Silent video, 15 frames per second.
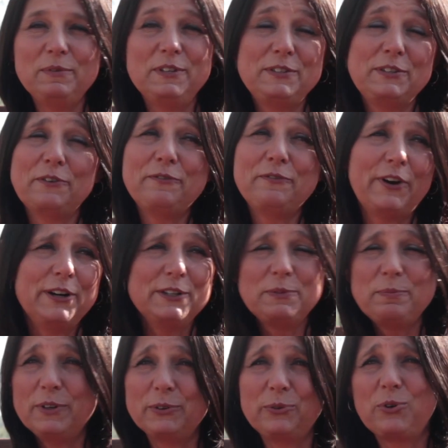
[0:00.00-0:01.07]
so far it's
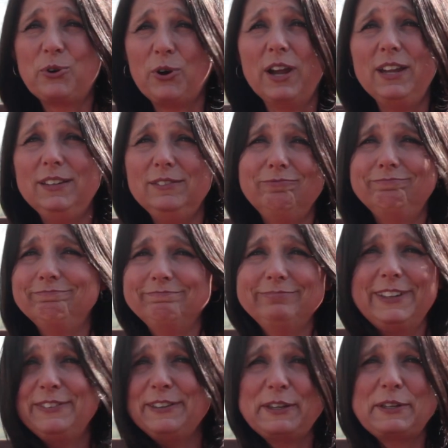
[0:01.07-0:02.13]
been great.
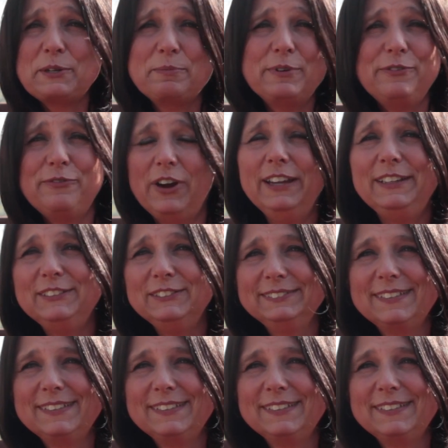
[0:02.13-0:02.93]
I think it'll be fine.